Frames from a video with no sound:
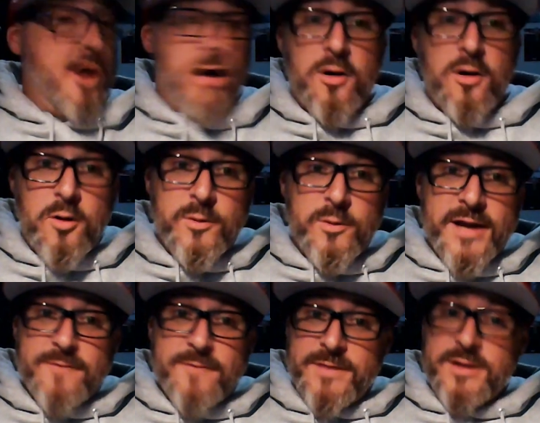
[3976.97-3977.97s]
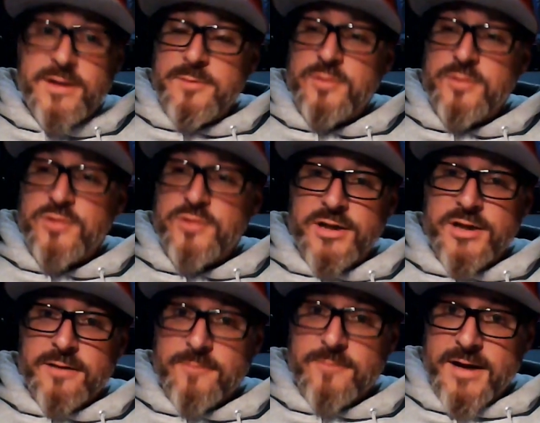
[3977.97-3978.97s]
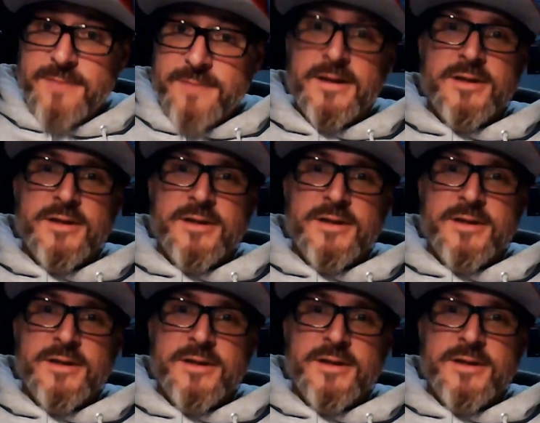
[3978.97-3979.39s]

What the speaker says: And all OEM VW shit, right?